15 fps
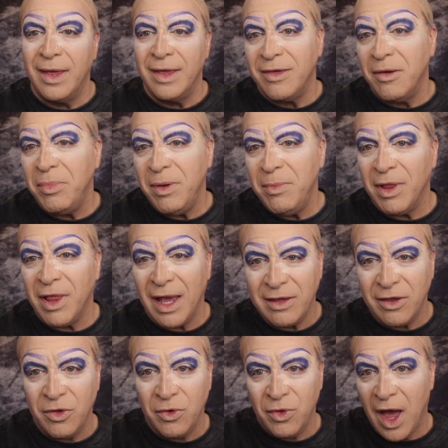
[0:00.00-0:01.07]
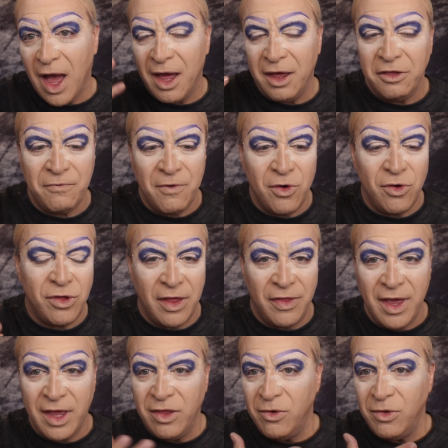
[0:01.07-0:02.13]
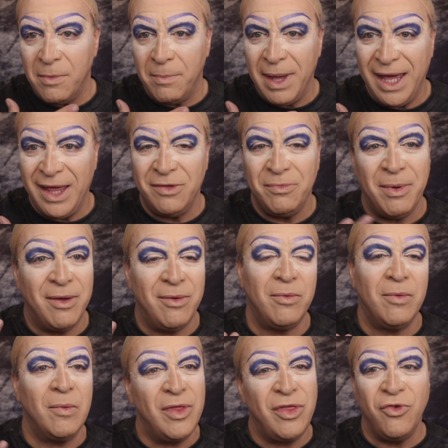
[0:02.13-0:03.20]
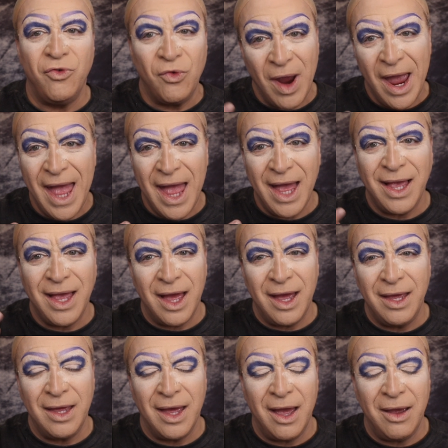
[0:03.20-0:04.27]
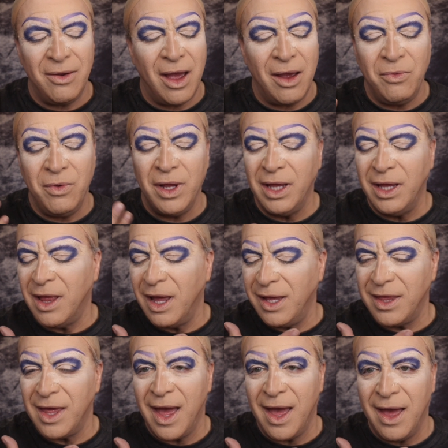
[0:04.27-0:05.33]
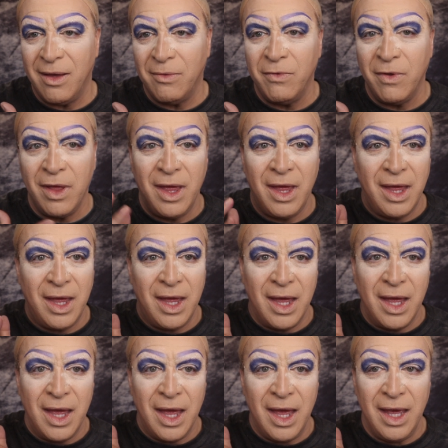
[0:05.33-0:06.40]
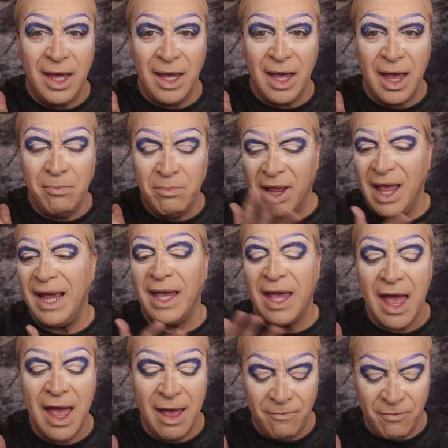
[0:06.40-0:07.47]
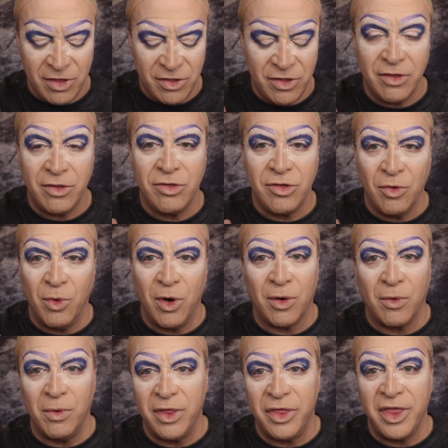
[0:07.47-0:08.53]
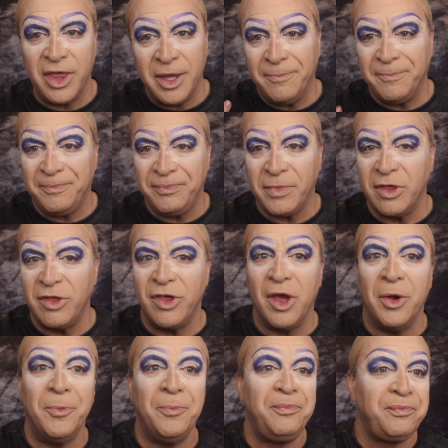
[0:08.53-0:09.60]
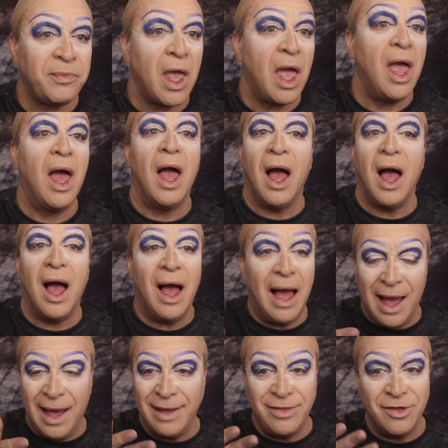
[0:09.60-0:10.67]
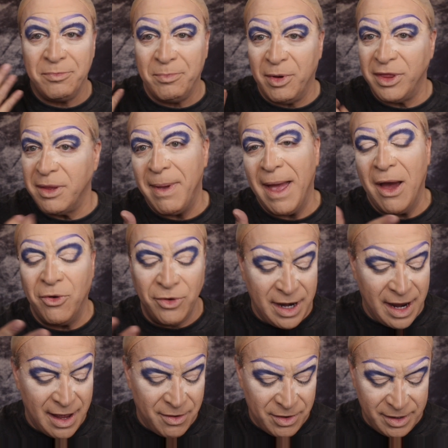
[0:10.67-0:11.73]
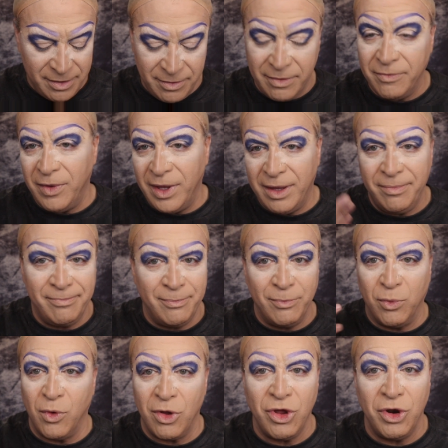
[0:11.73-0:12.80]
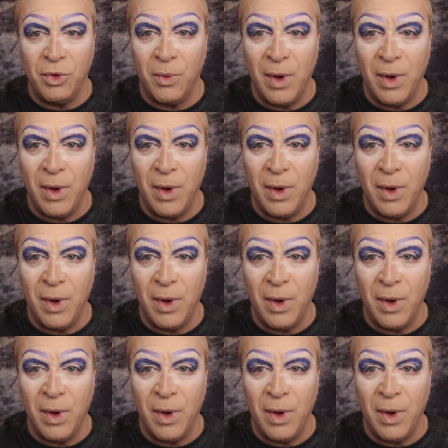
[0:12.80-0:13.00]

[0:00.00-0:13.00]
some people like to do the eyes first and then do the base, but with drag, I, I really like to have a, a, blank canvas to work with. So I, I, just put the powder down and we brush it